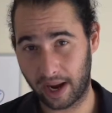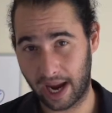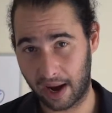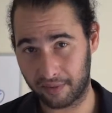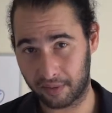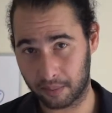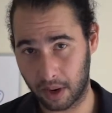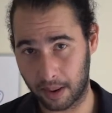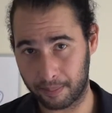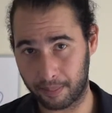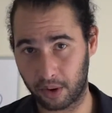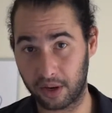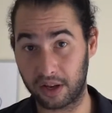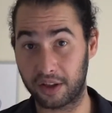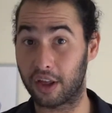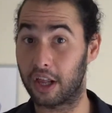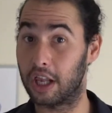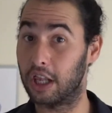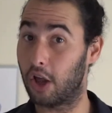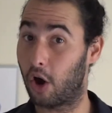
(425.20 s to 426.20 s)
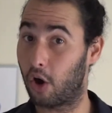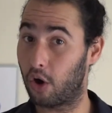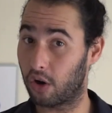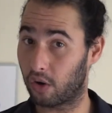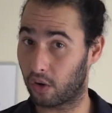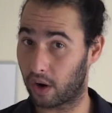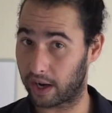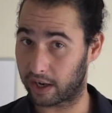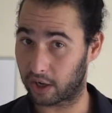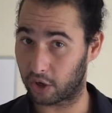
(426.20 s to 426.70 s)
I have in my body, the
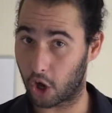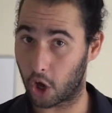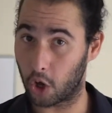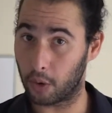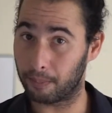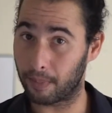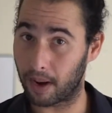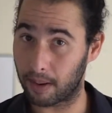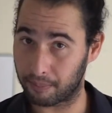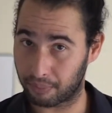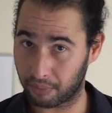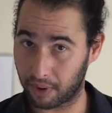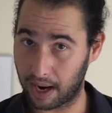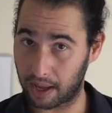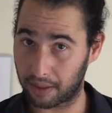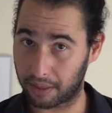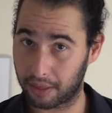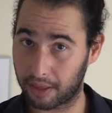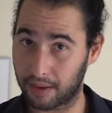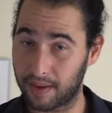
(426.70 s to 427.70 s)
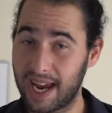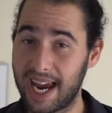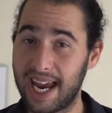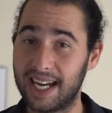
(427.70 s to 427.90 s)
longer I can hold my breath.